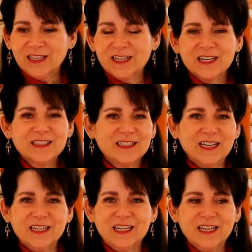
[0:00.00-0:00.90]
Like I
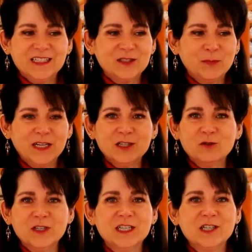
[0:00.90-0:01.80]
said, it's been a
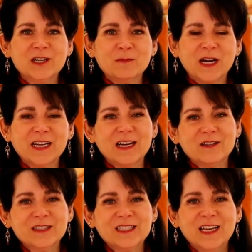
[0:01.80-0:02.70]
tradition at my
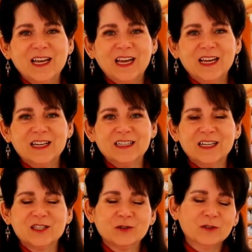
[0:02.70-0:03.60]
house, and
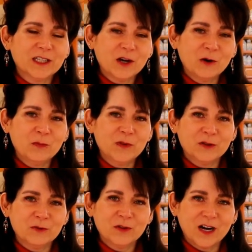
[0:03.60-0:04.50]
I certainly hope
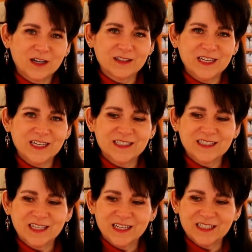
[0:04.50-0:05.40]
that through the
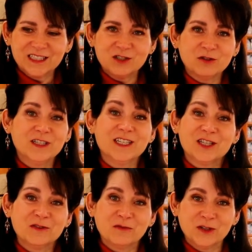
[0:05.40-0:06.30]
holidays that it's a
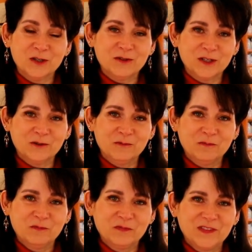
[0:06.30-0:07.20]
tradition for you too.
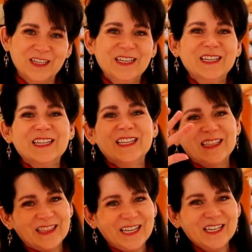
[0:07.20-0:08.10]

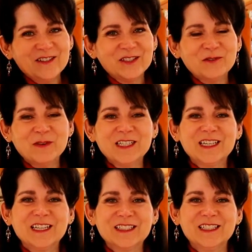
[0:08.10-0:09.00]
Thank you so
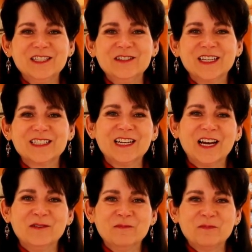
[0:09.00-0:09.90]
much, and I'll see you next
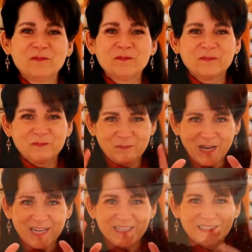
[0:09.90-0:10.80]
time.
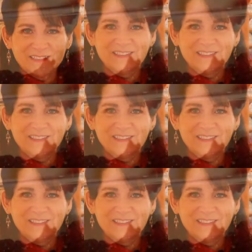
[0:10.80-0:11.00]
Bye.